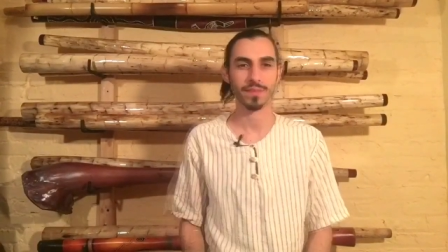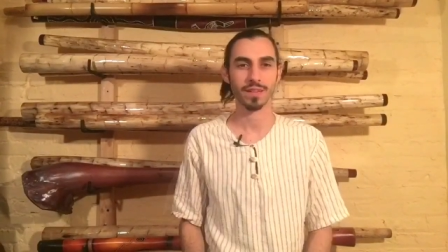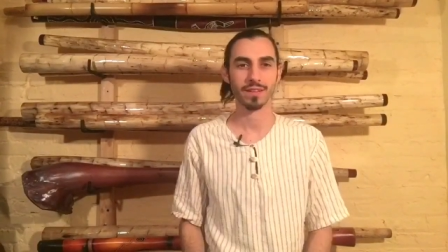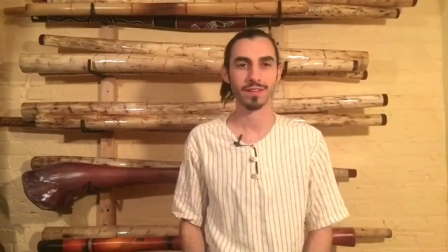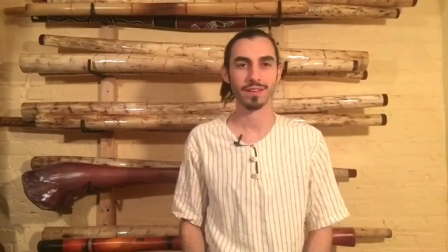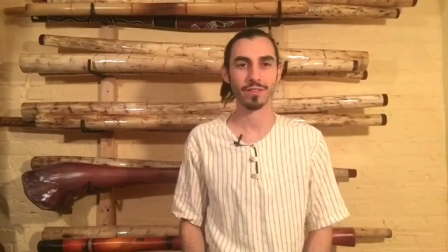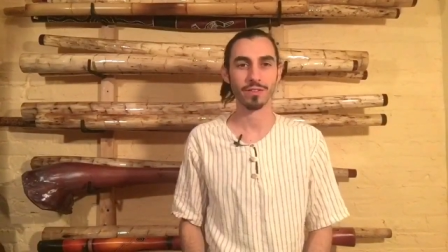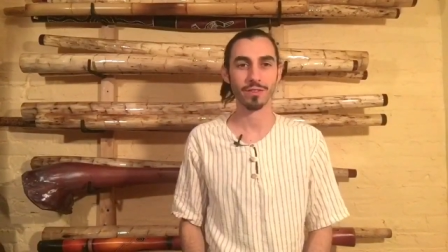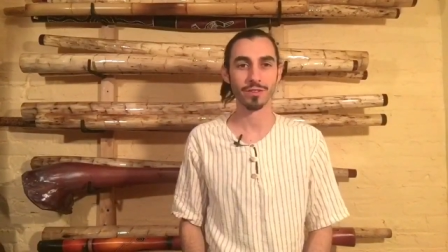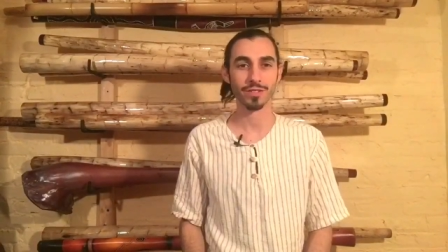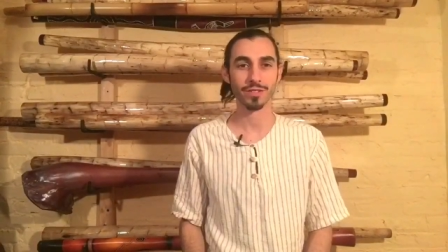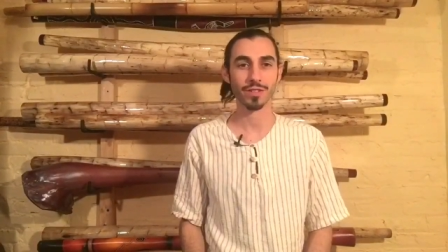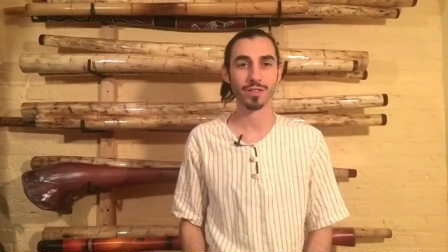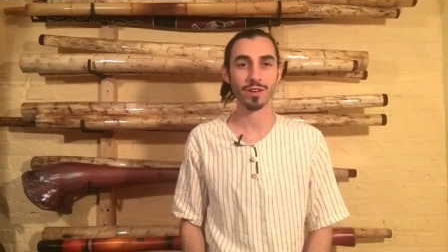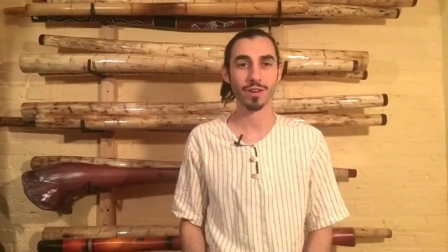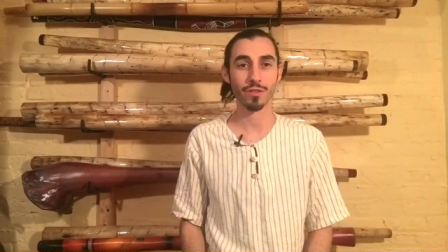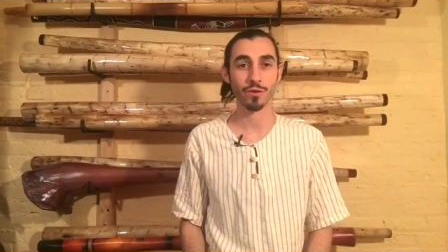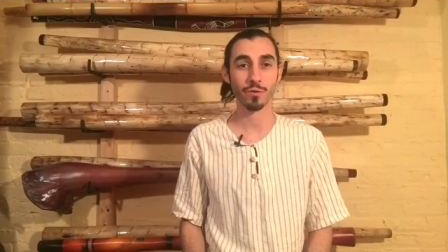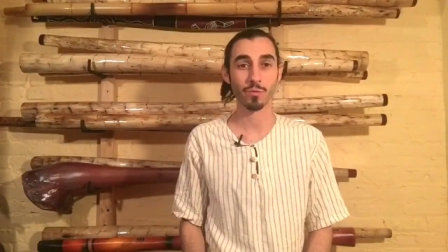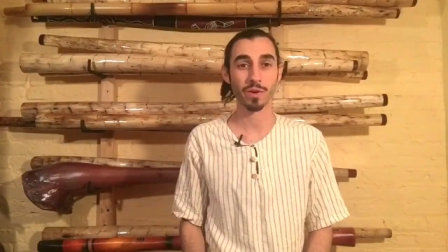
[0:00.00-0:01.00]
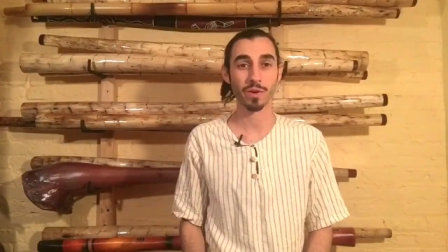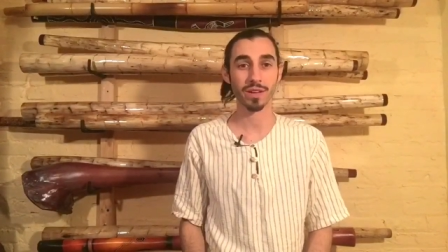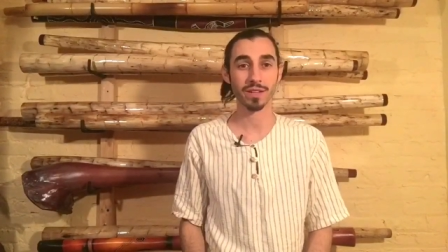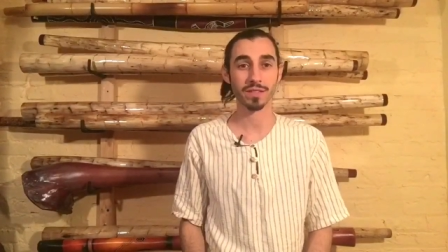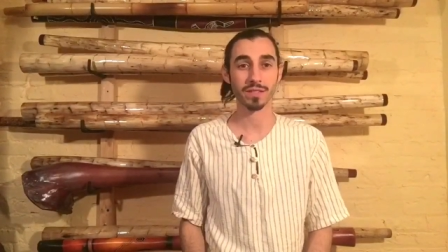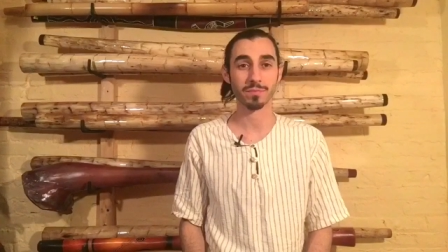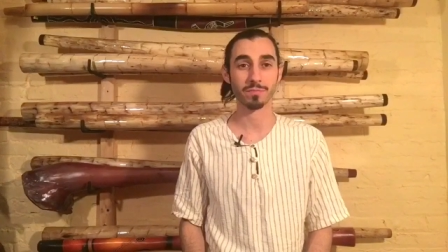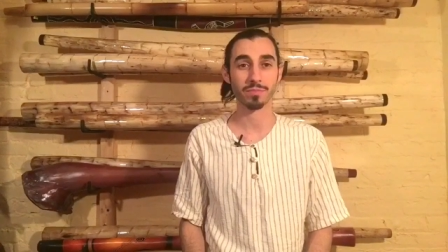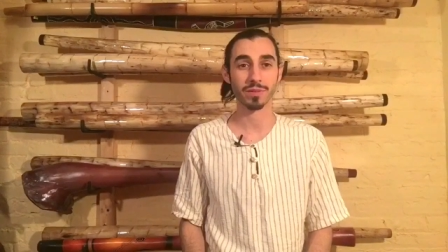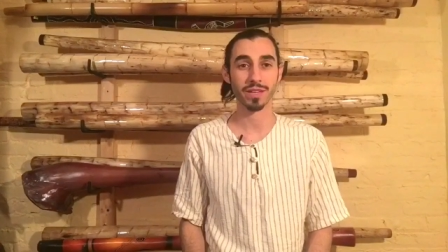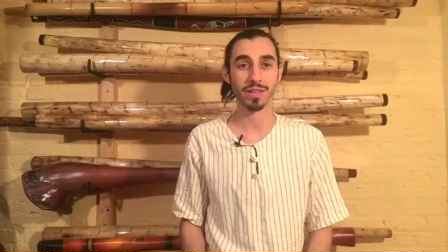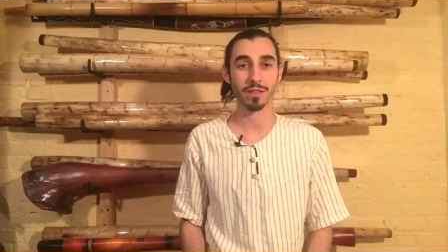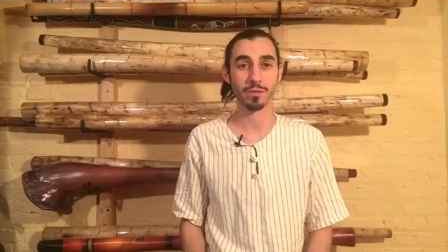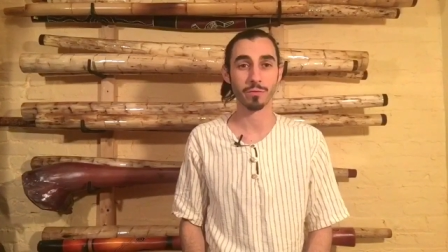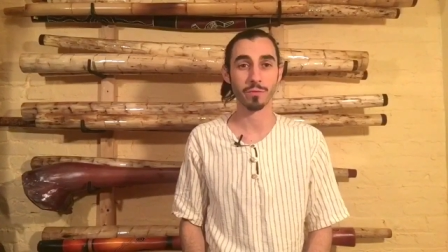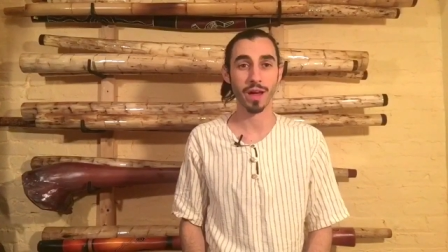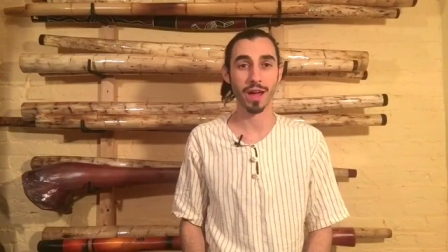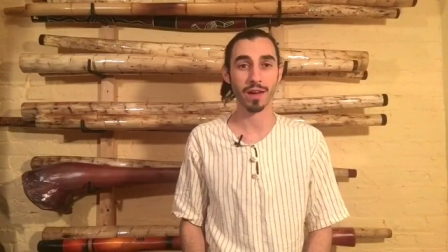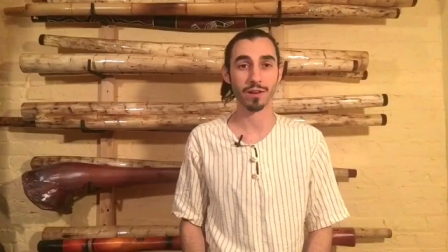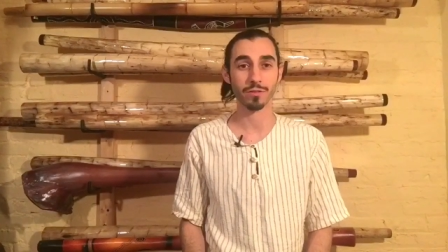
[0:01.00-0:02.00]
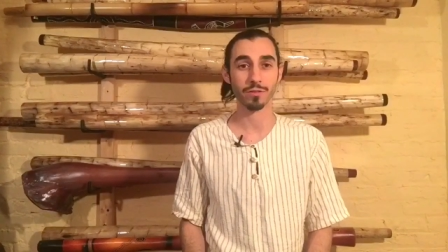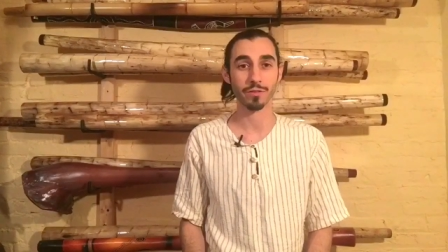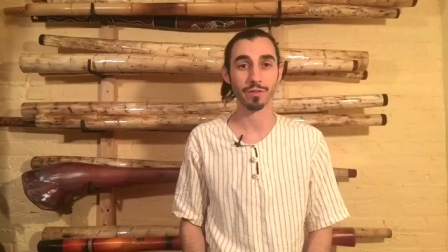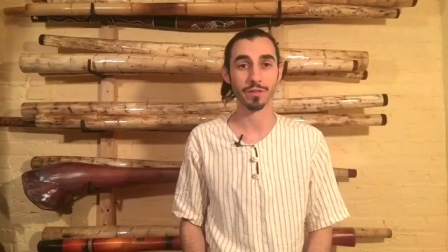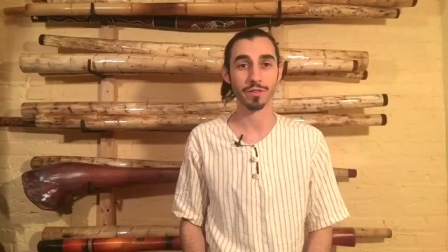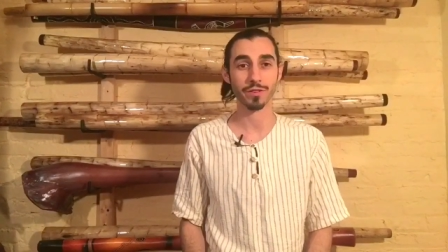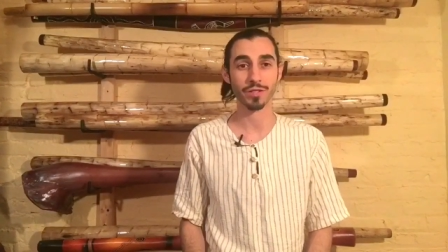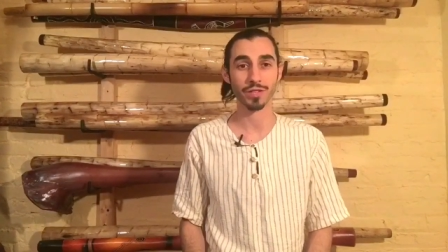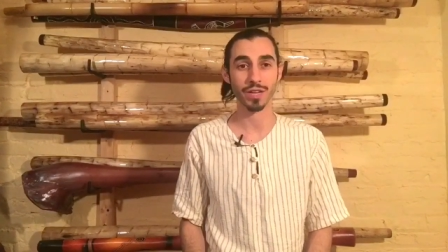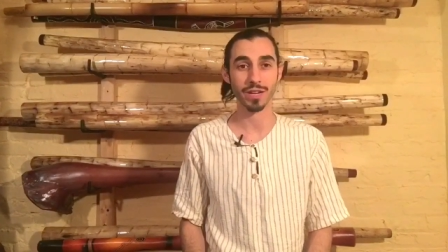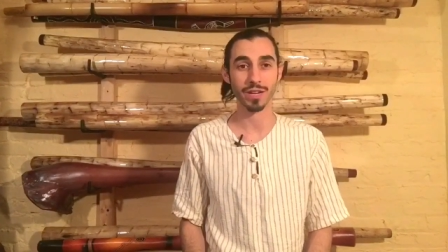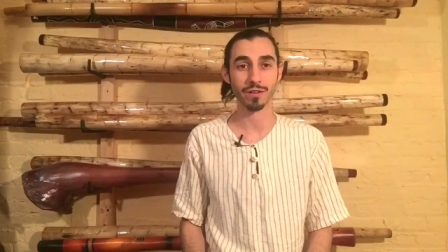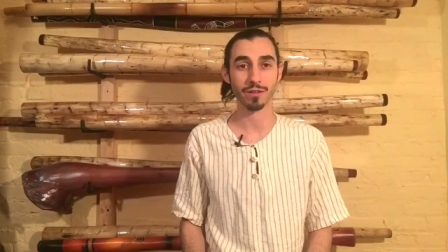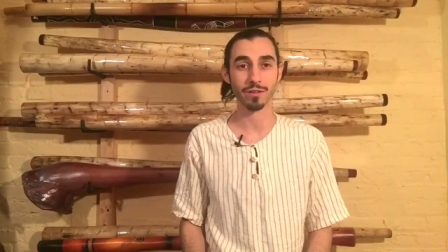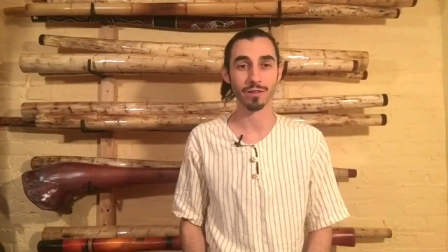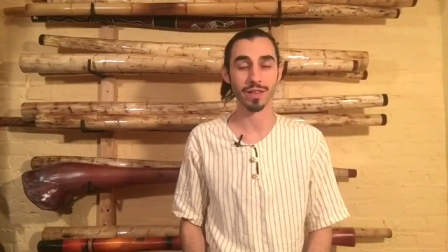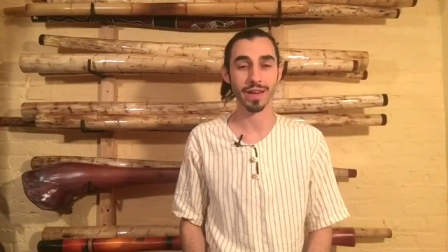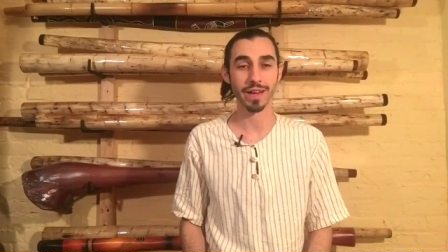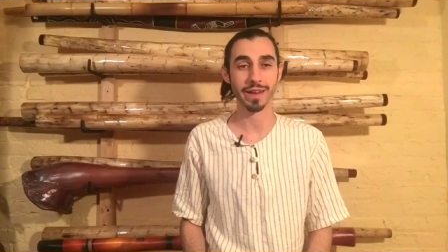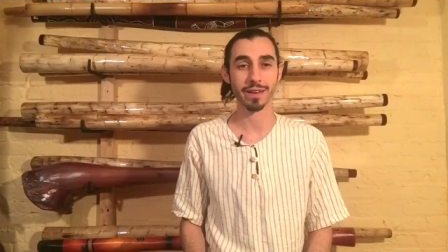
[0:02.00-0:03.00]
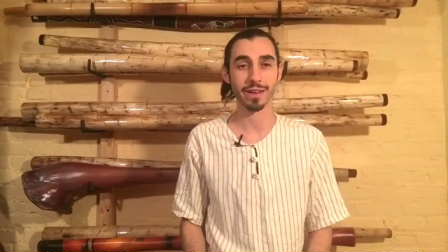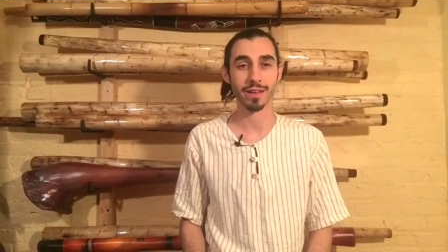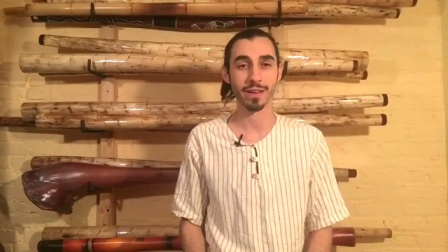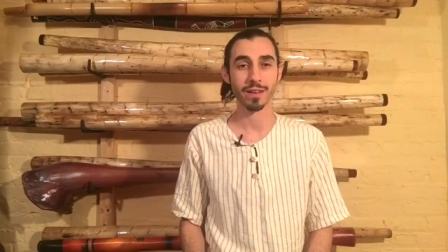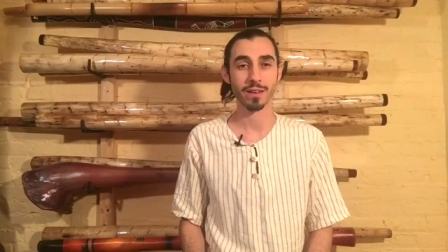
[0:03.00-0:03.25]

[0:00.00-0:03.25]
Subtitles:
Now there's another way to play the rattle or the shaker that